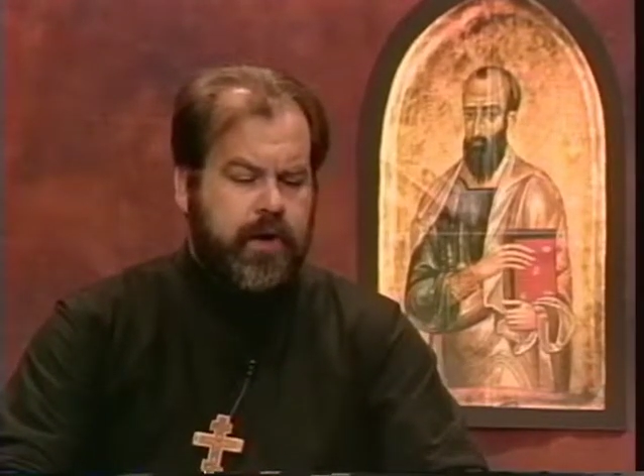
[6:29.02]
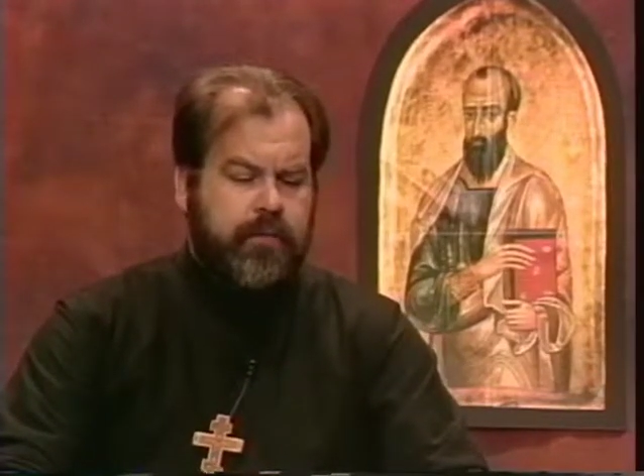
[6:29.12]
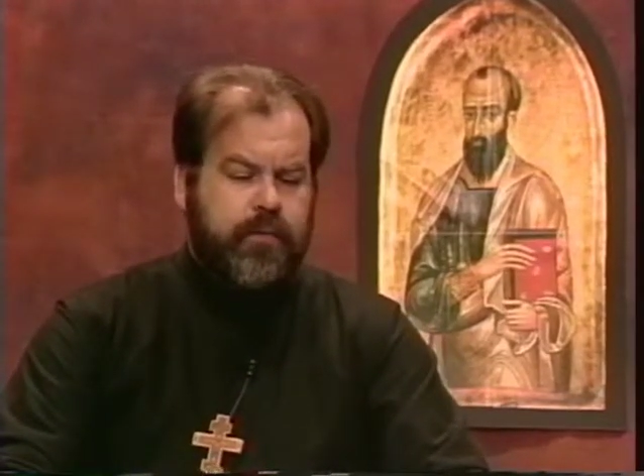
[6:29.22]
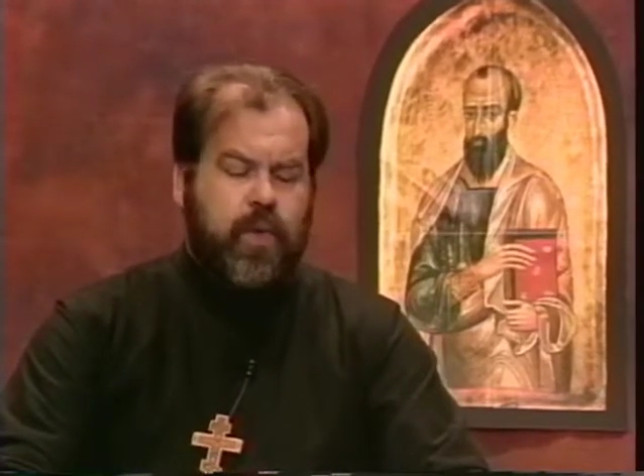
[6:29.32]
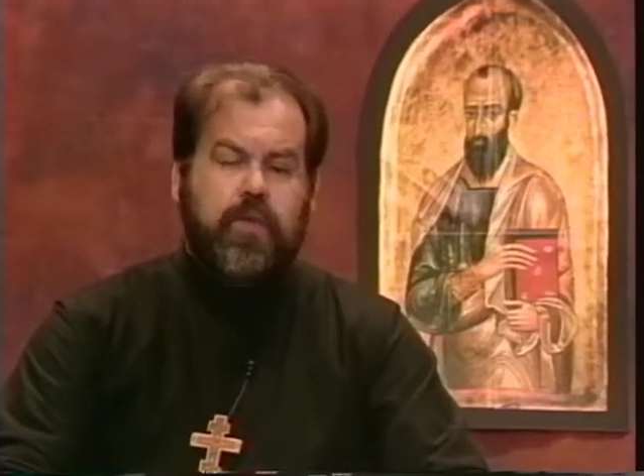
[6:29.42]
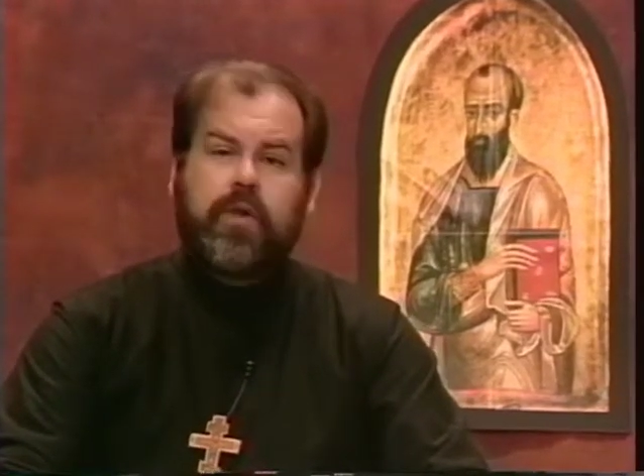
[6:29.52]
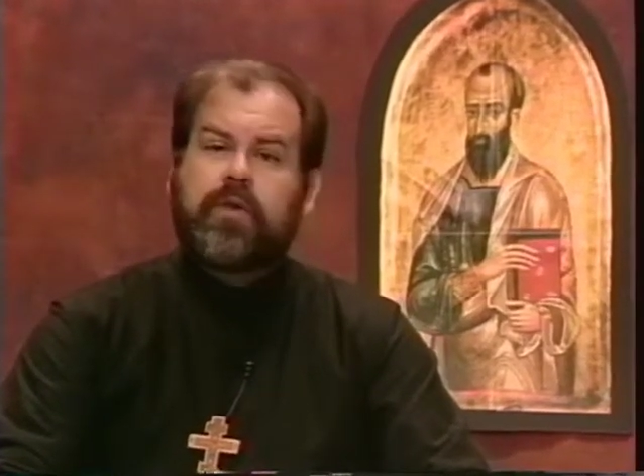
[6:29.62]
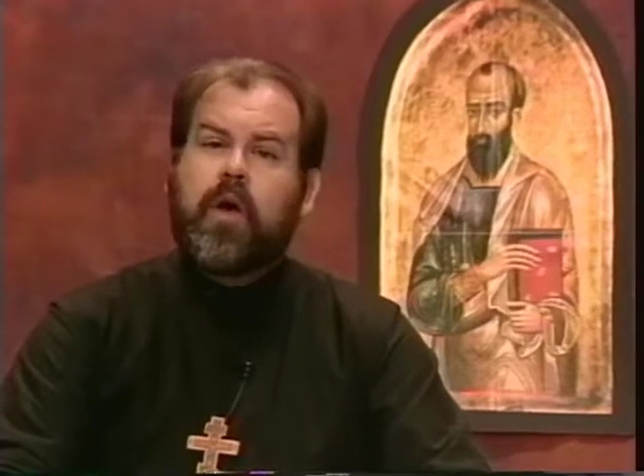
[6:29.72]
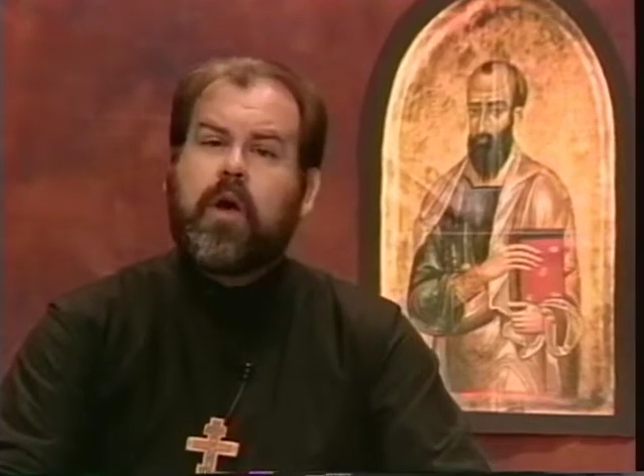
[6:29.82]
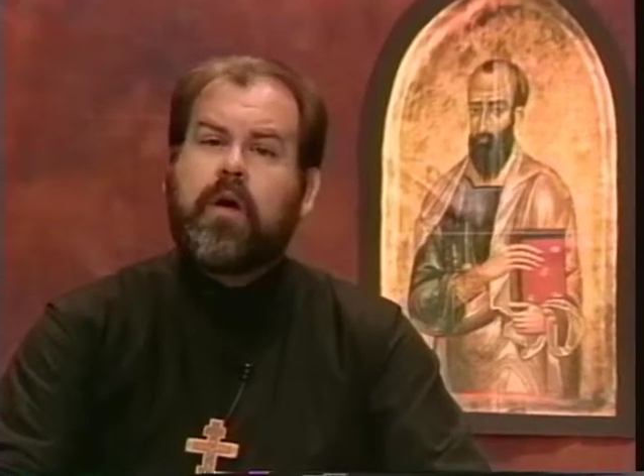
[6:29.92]
therefore the
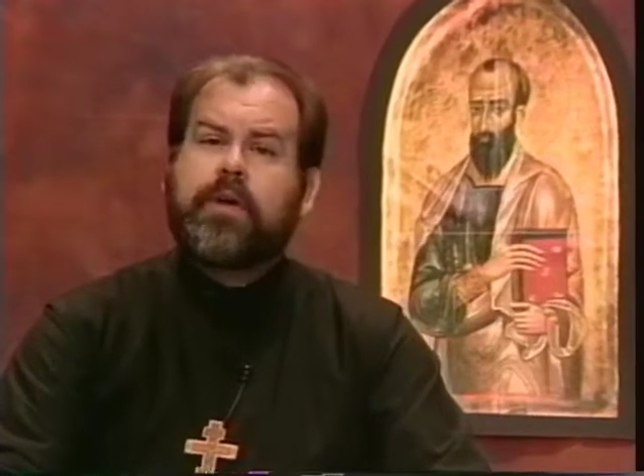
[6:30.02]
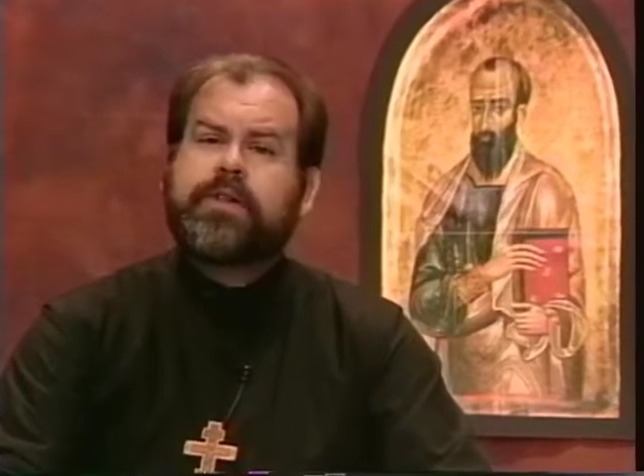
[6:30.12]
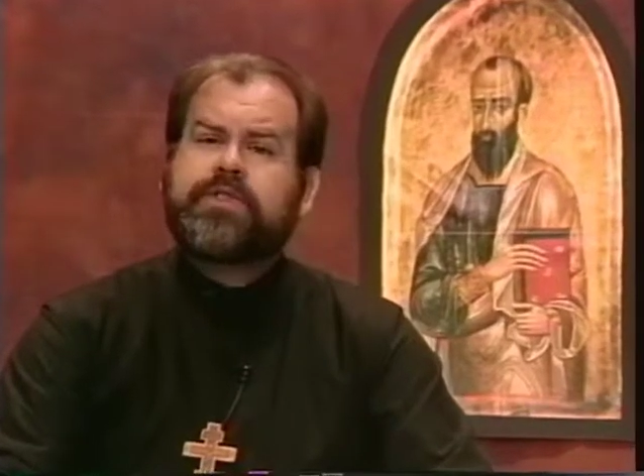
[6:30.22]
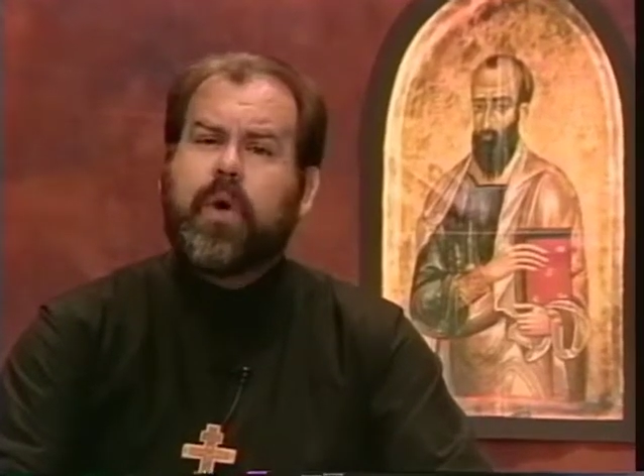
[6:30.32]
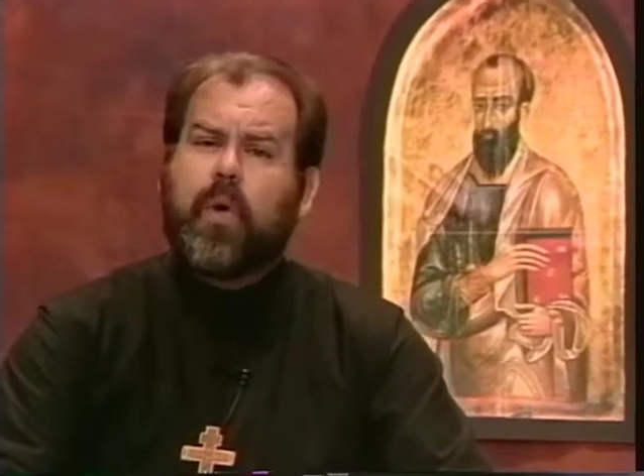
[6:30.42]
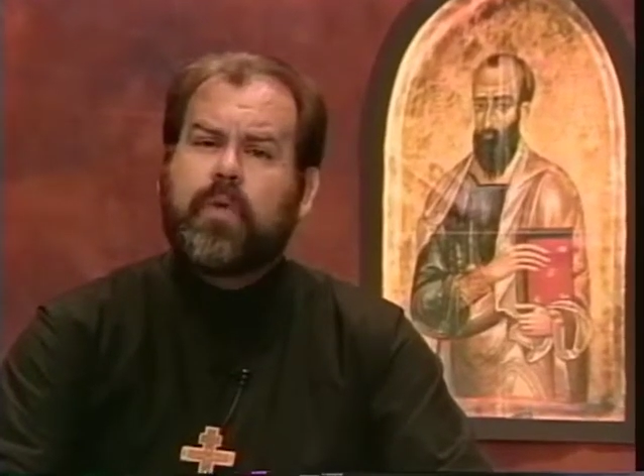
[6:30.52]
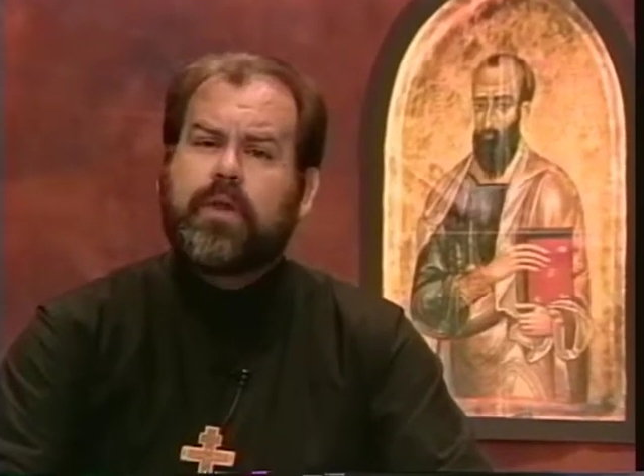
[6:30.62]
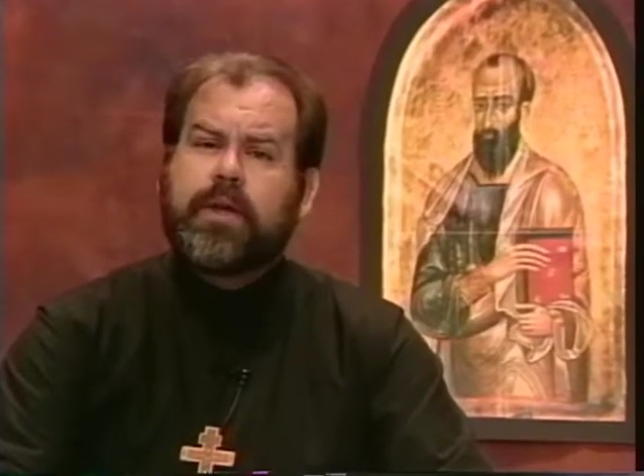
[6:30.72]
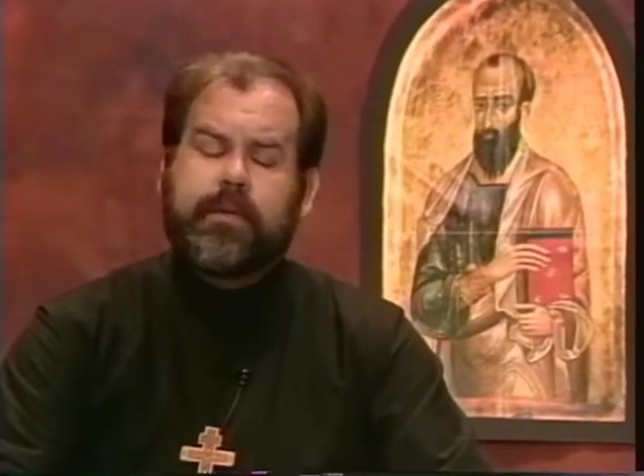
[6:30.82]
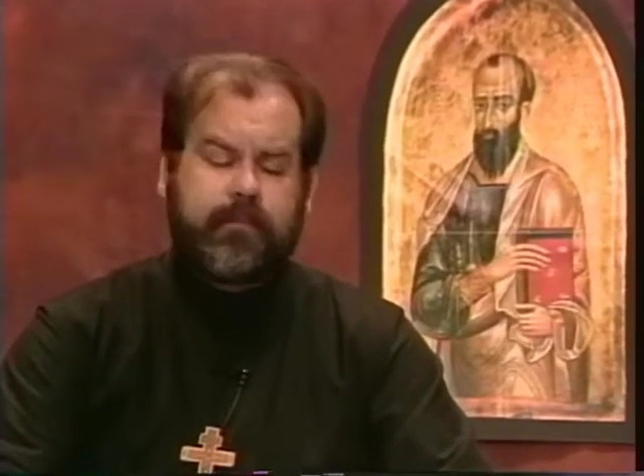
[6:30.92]
law is
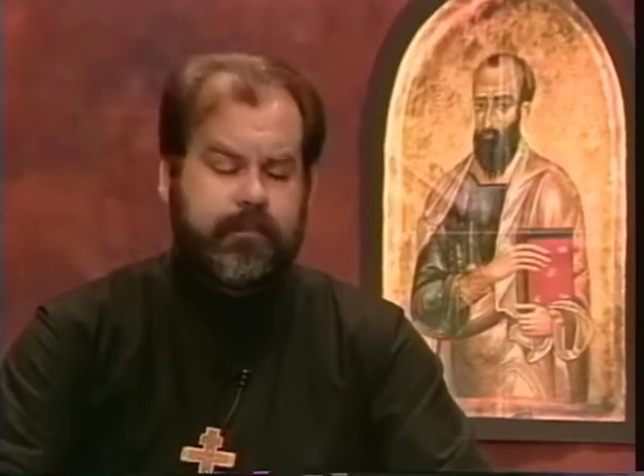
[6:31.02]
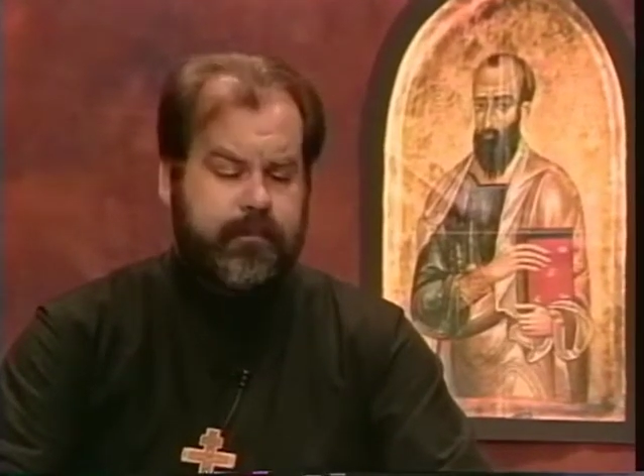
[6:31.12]
holy,